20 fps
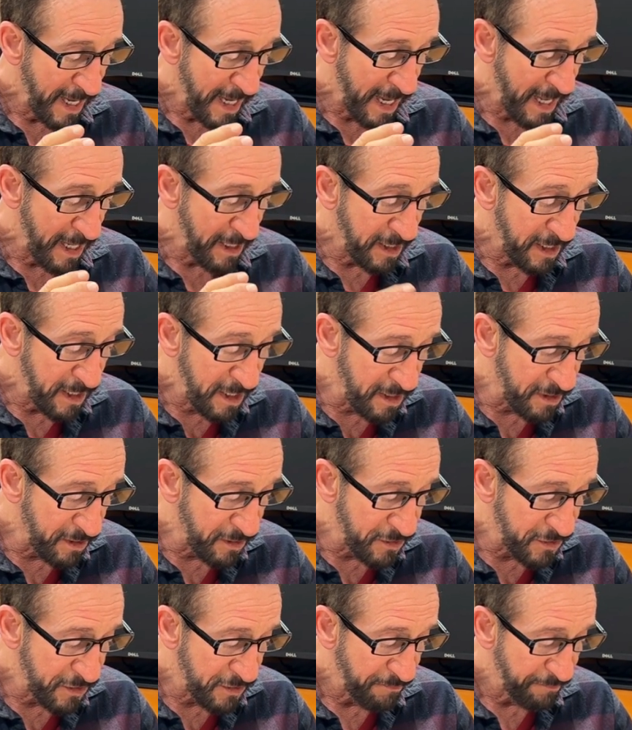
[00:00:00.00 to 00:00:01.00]
And
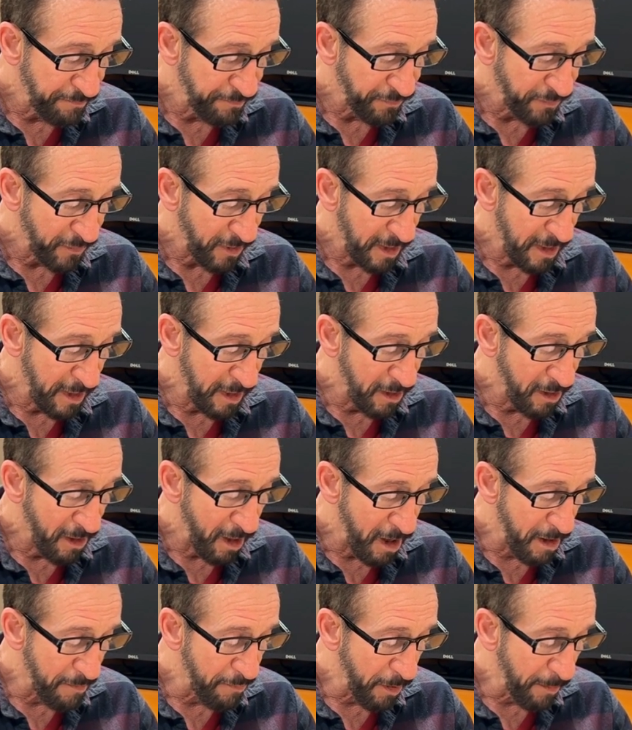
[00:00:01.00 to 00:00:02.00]
his
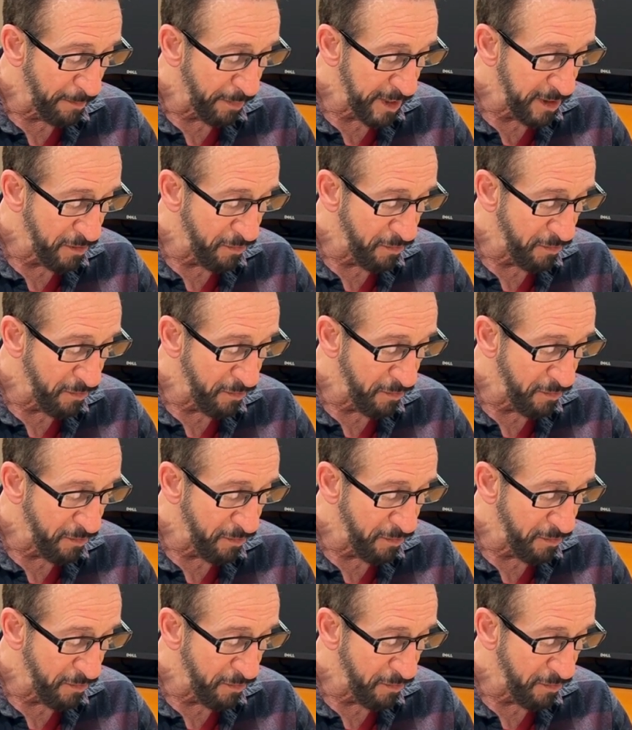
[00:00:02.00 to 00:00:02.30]
incomparably